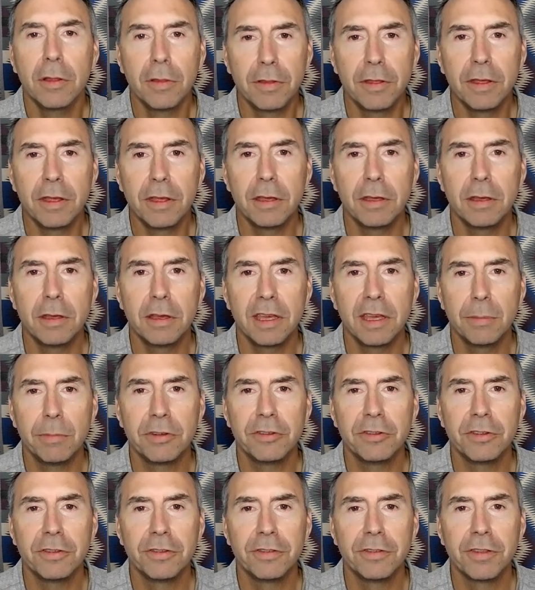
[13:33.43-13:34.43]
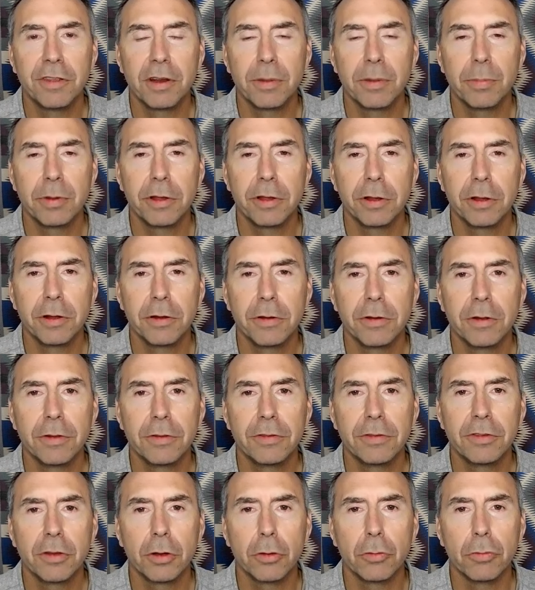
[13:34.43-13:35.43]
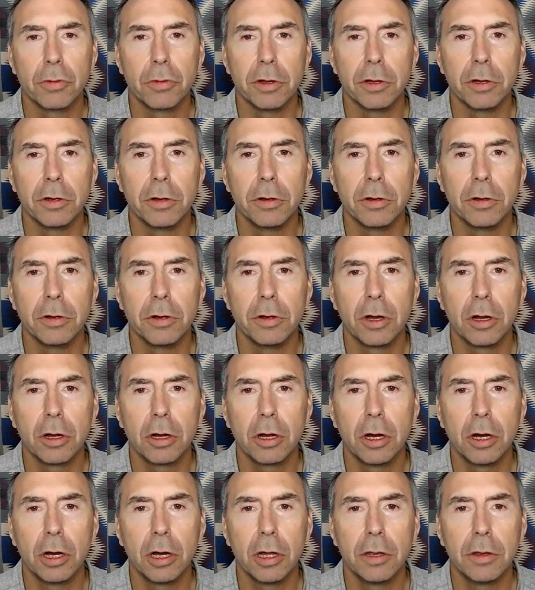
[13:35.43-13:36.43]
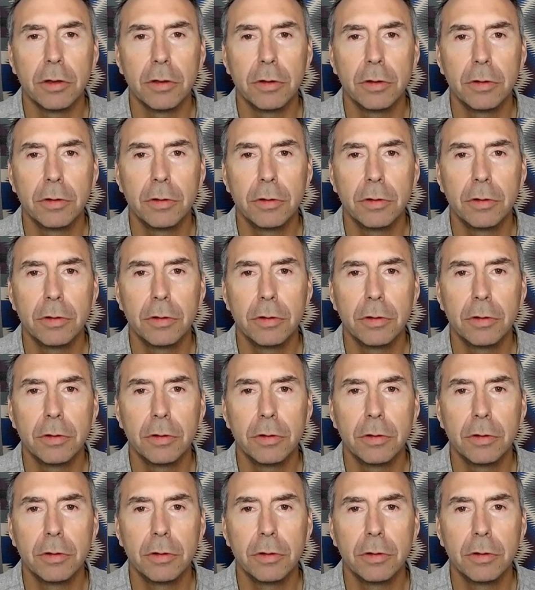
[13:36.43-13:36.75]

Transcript: The images that appeared so real are gone.